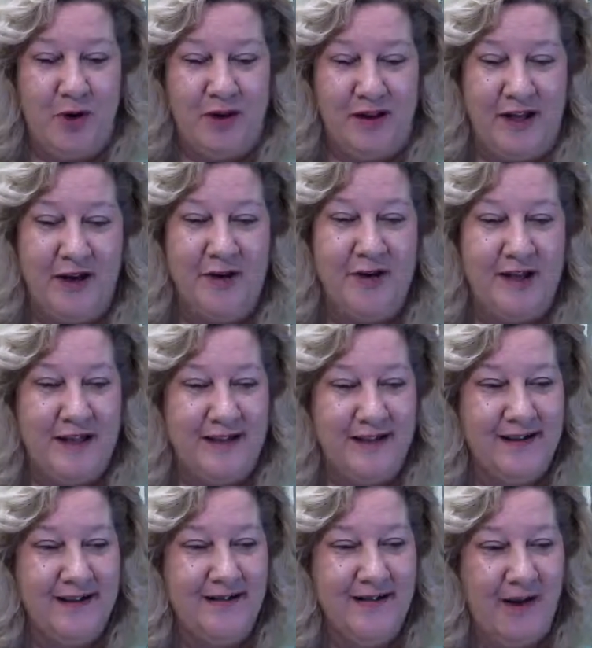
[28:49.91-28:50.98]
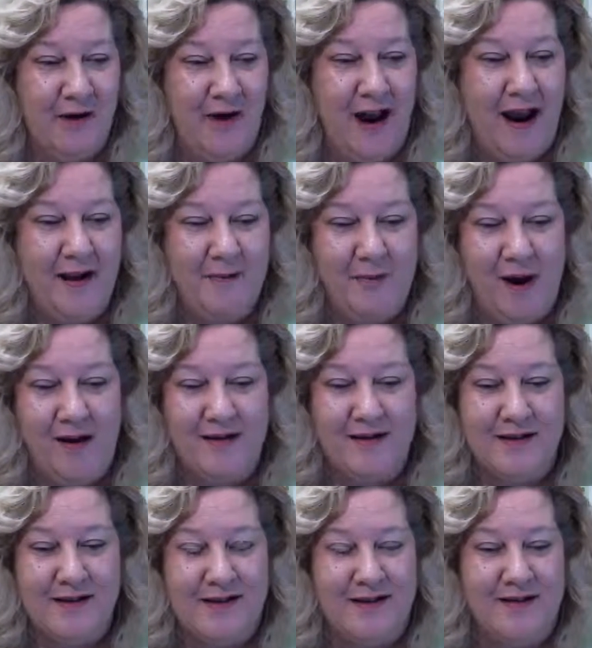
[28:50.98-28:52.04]
clarity in their ad
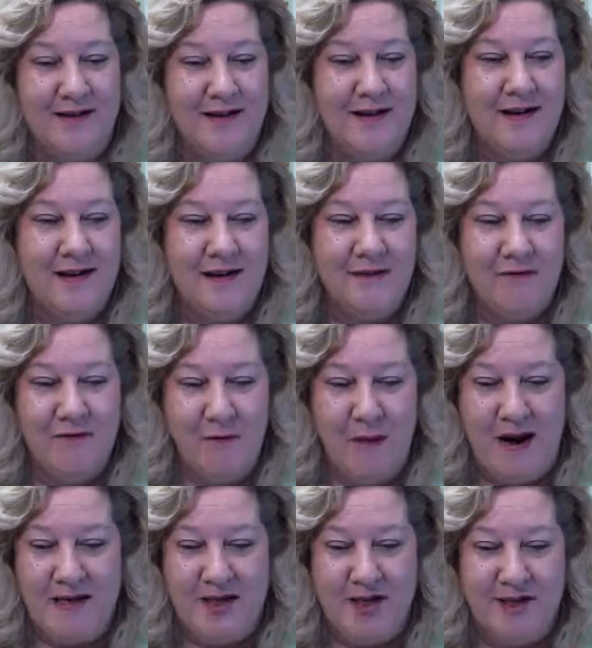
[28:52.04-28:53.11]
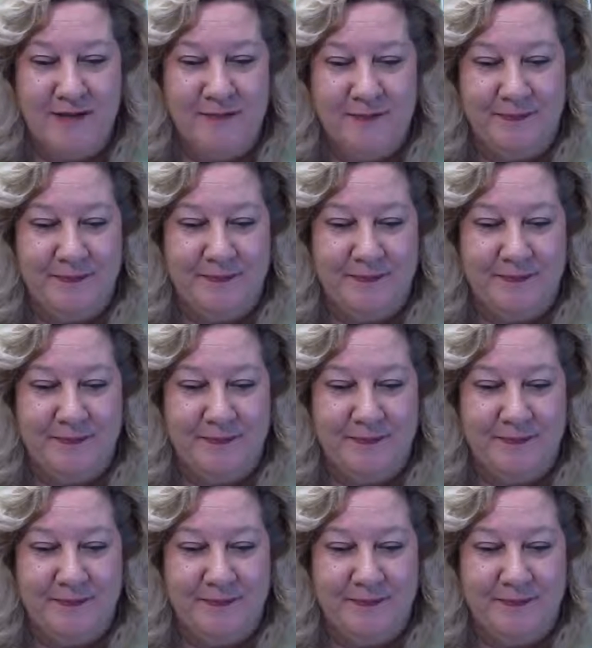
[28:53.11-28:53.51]
policy information.